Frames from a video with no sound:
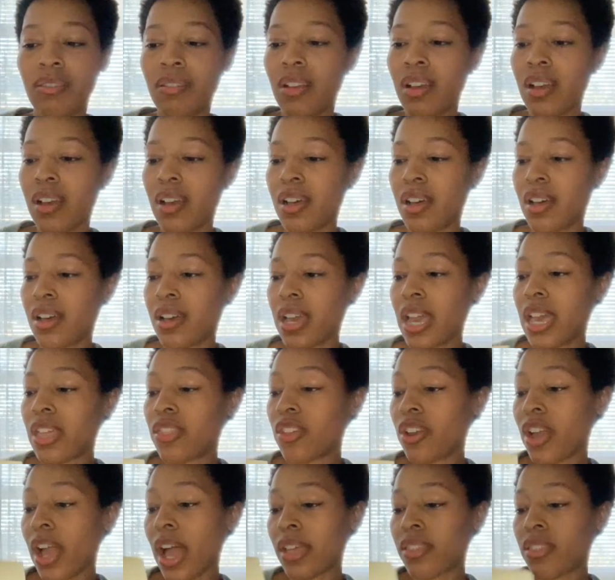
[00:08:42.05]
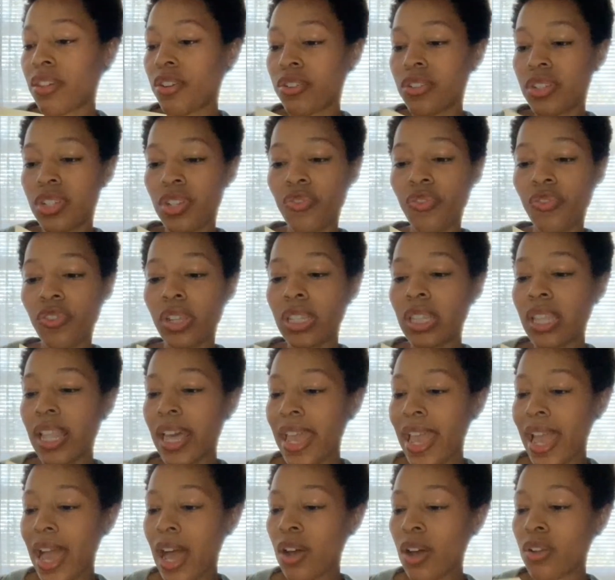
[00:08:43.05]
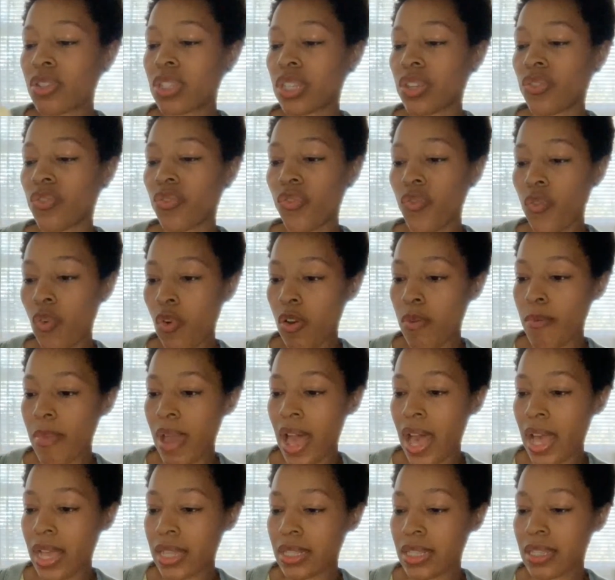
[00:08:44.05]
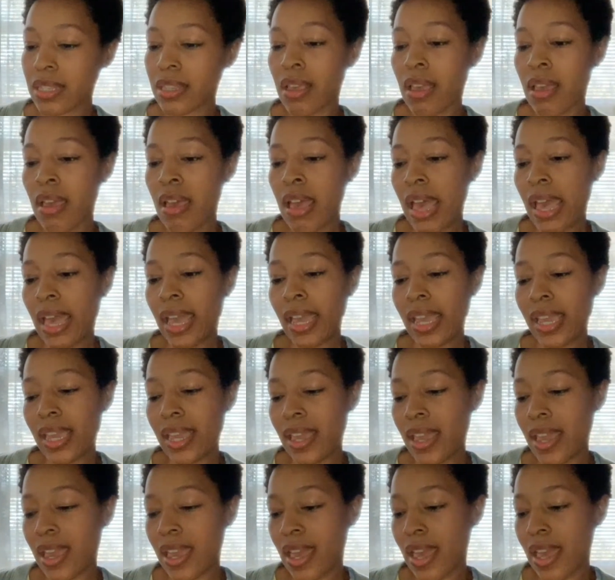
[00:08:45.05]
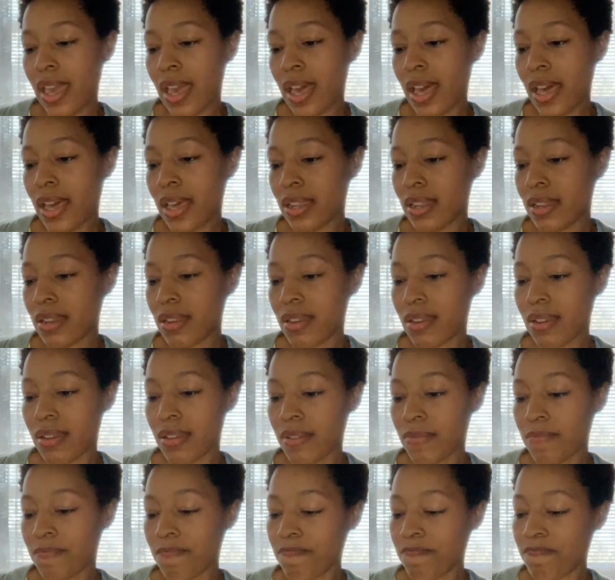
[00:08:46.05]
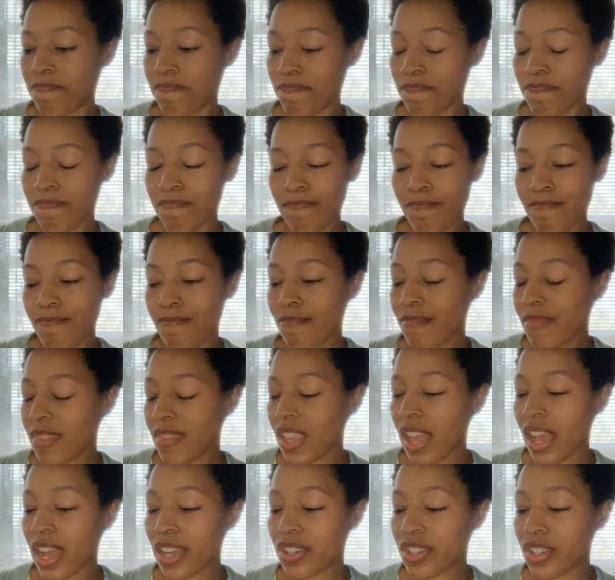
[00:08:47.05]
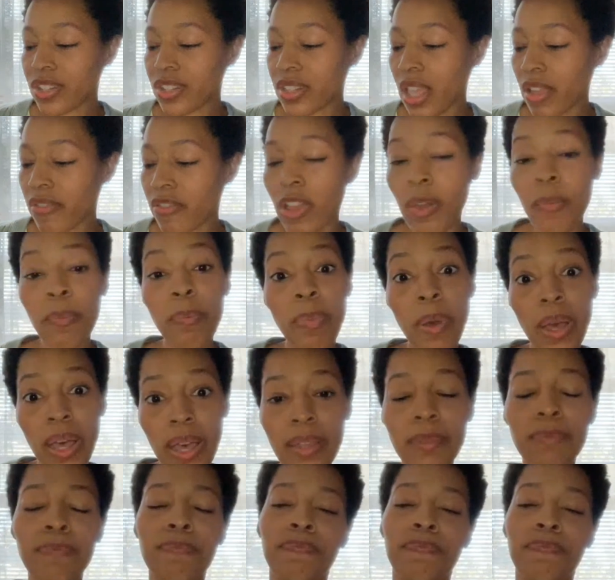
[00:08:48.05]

And there are different layouts and formats, and I just love it. But